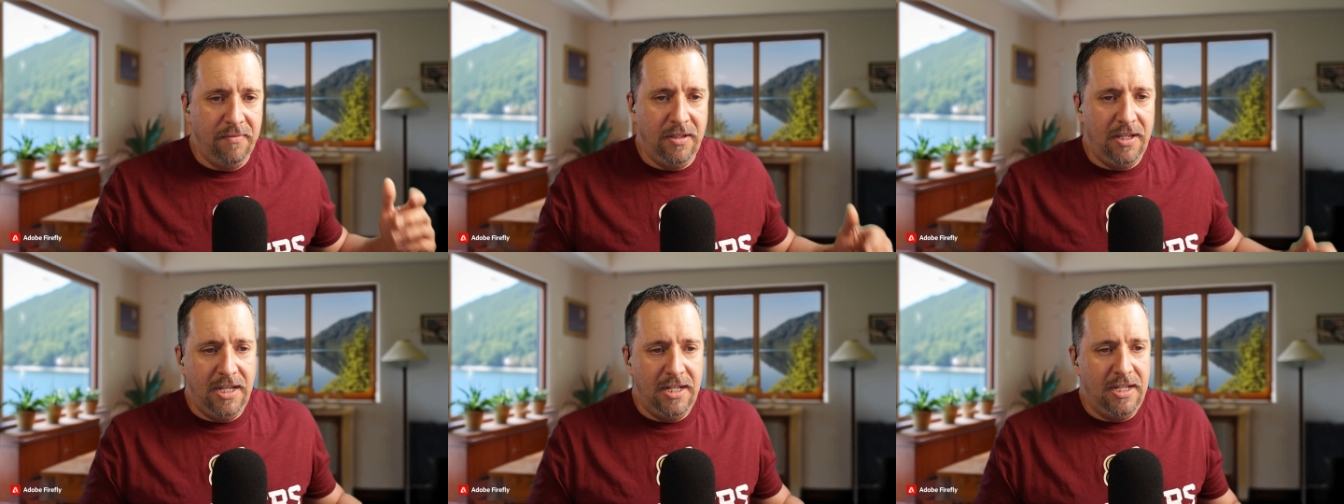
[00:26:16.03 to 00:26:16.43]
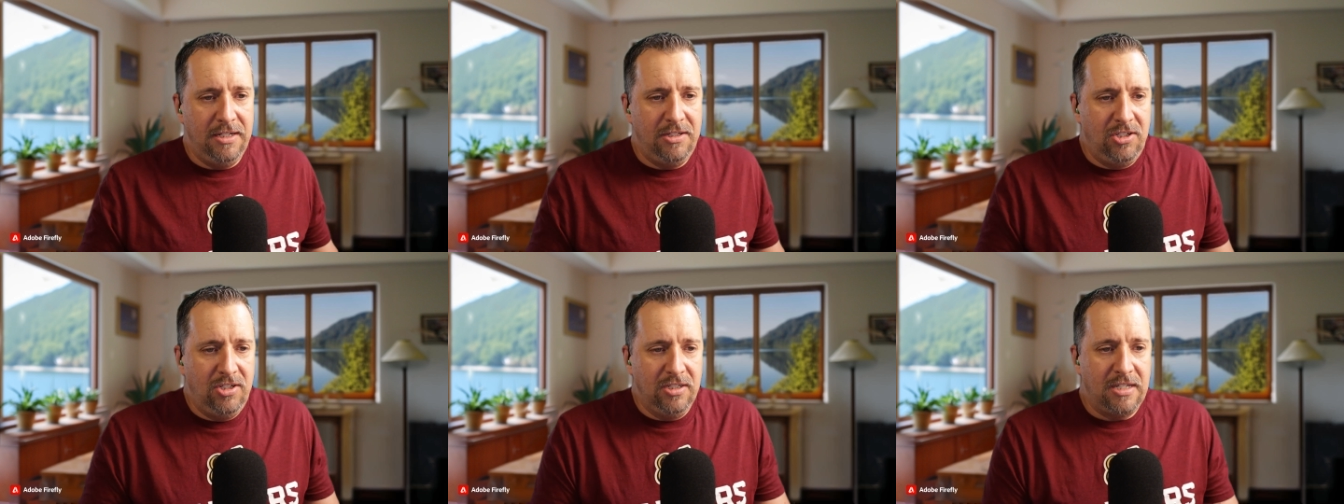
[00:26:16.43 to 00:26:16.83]

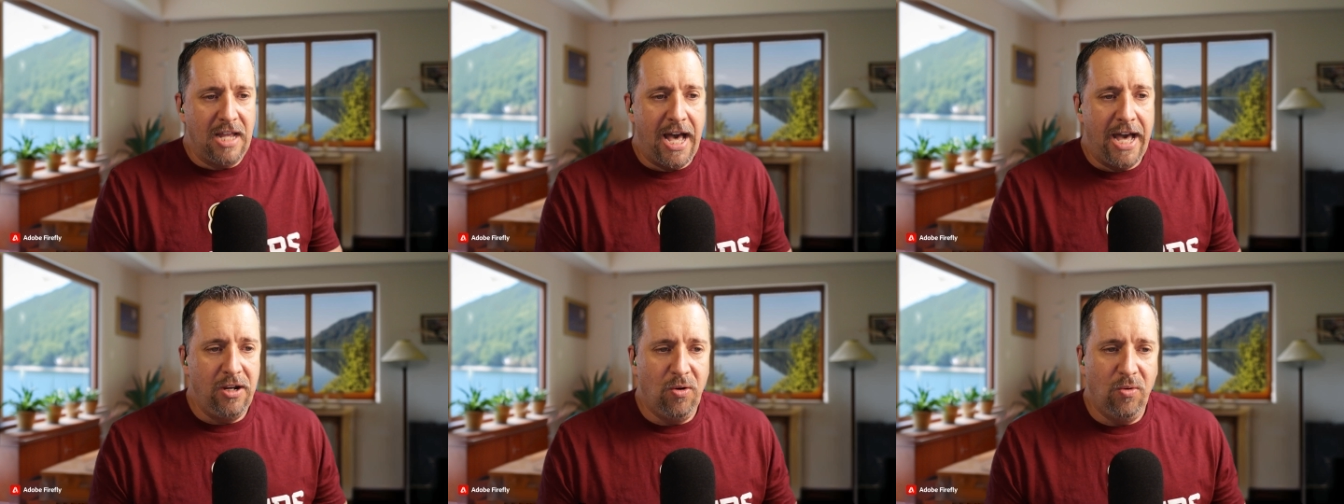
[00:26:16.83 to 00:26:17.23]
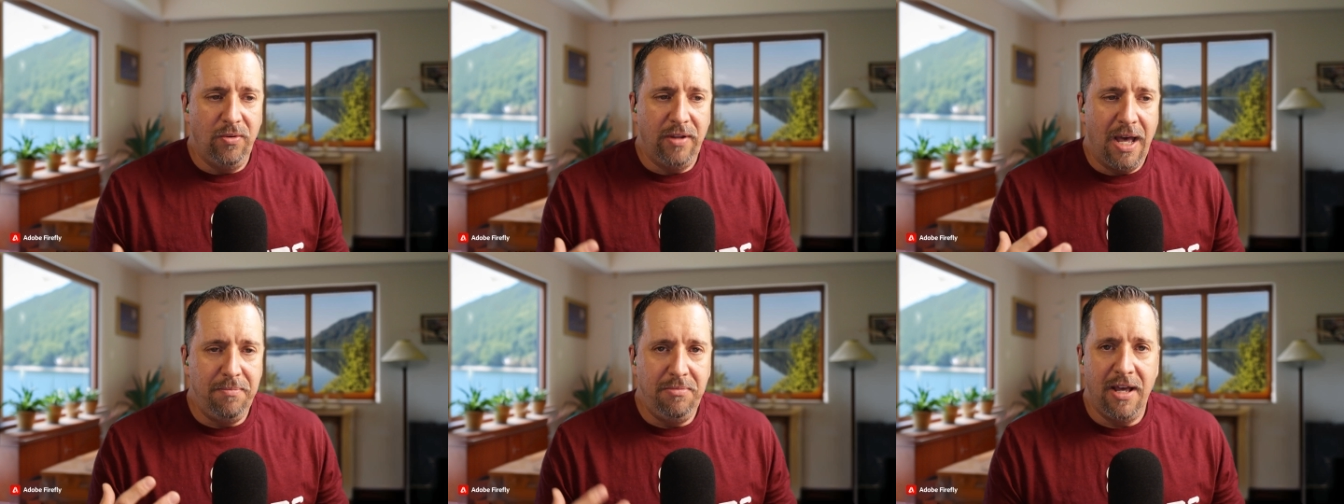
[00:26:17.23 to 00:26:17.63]
it's just, I don't,
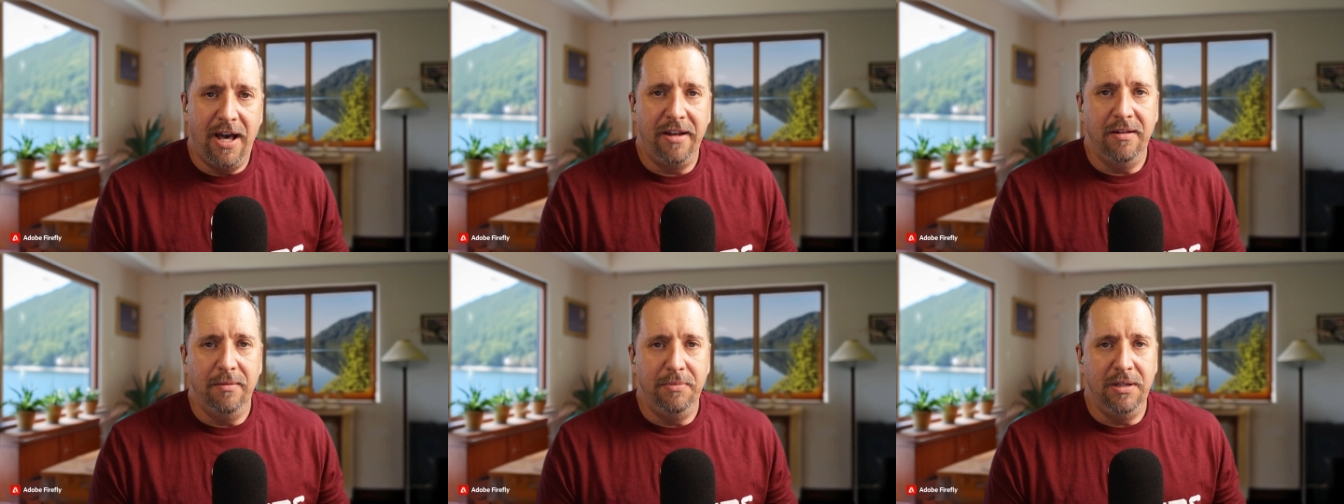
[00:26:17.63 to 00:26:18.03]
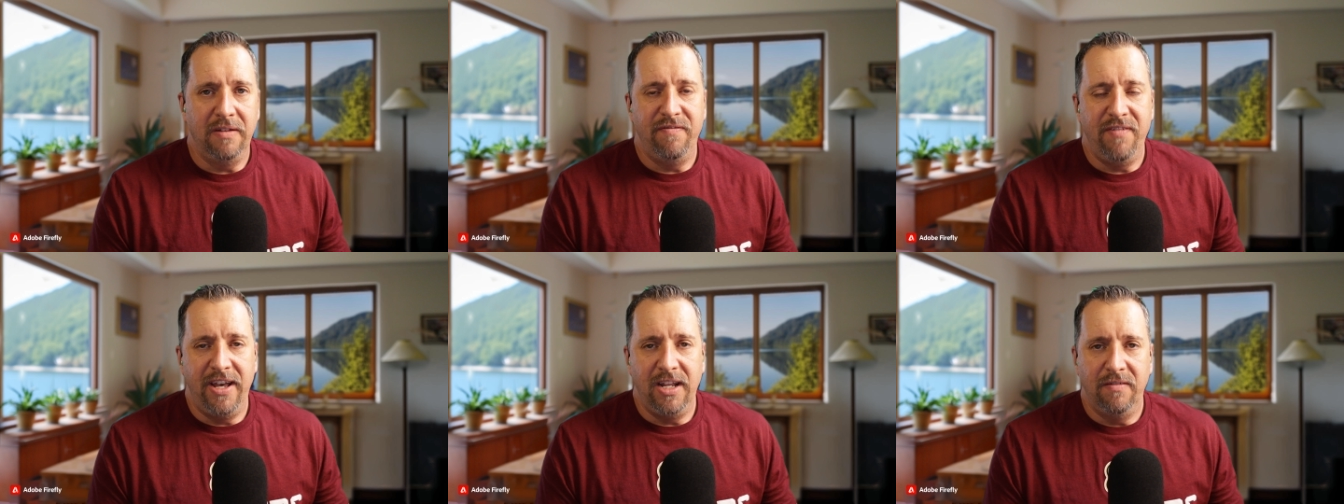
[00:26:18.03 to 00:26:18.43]
I'm not a big
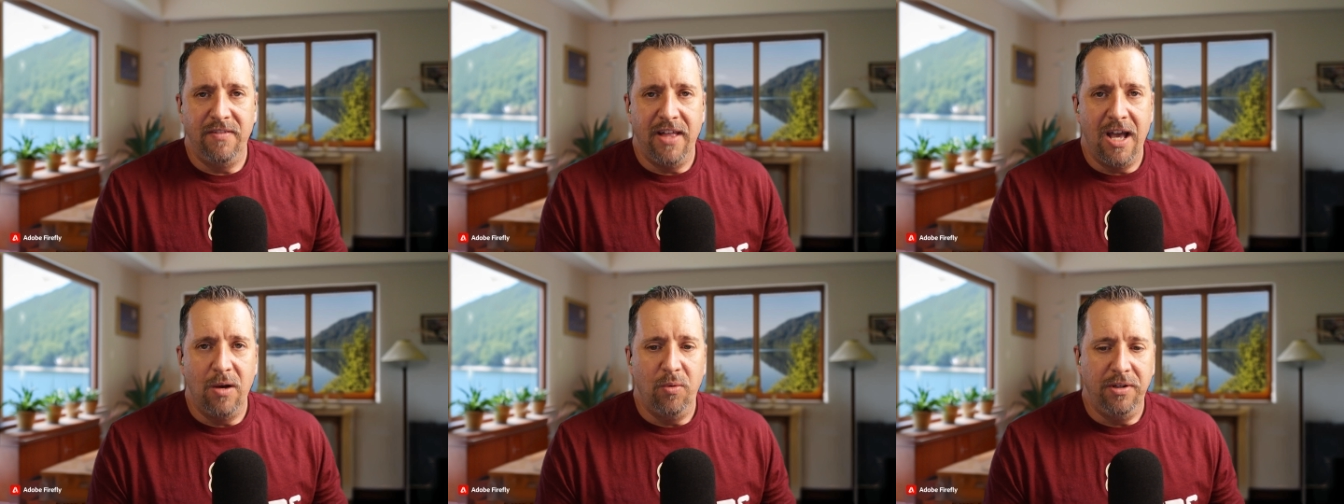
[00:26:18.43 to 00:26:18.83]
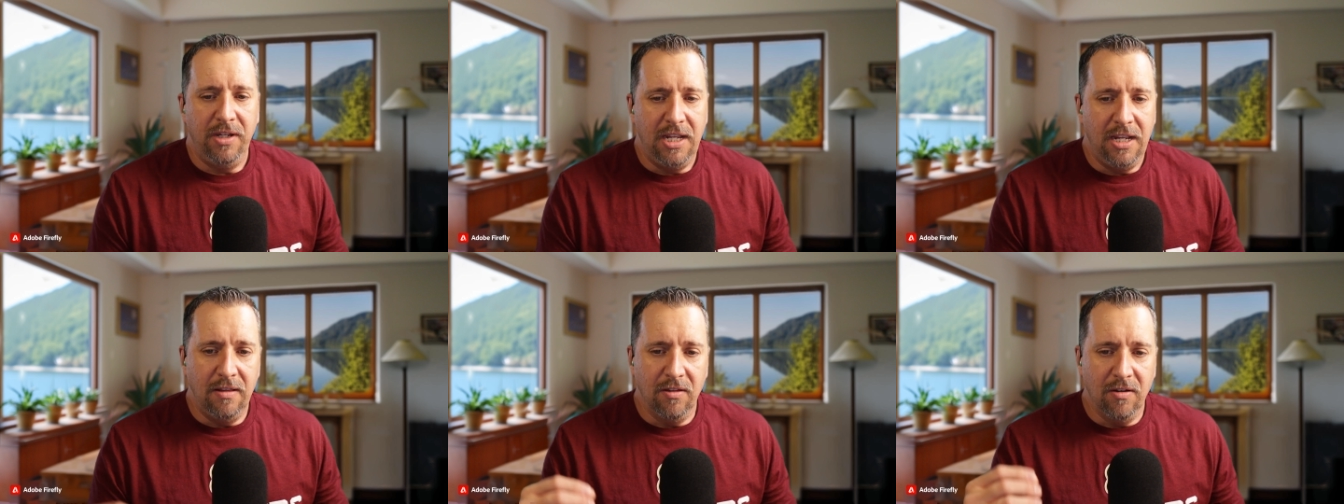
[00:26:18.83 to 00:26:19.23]
fan of that one
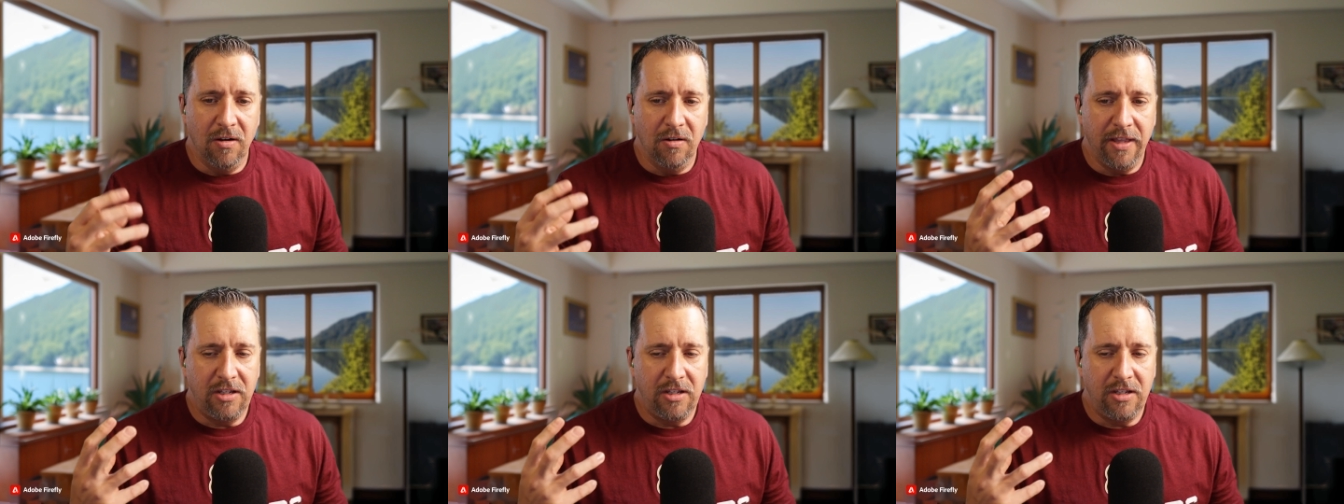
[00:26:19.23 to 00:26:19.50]
either.